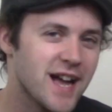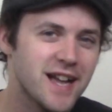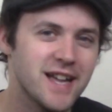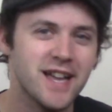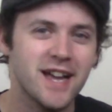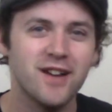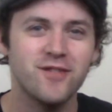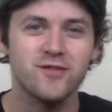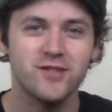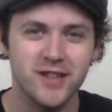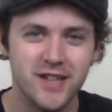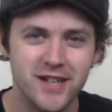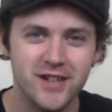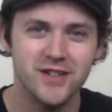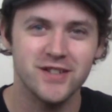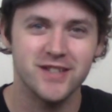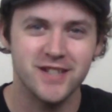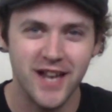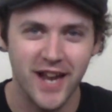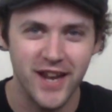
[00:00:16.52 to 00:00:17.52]
I have
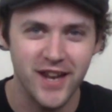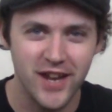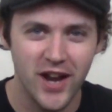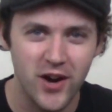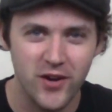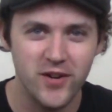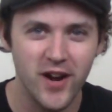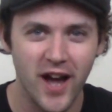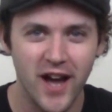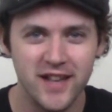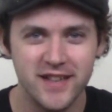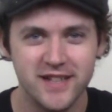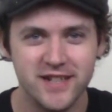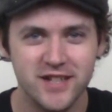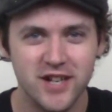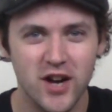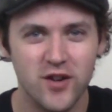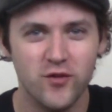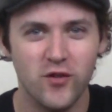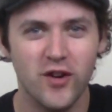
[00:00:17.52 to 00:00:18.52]
little to no
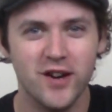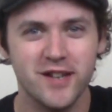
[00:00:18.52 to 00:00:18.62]
knowledge of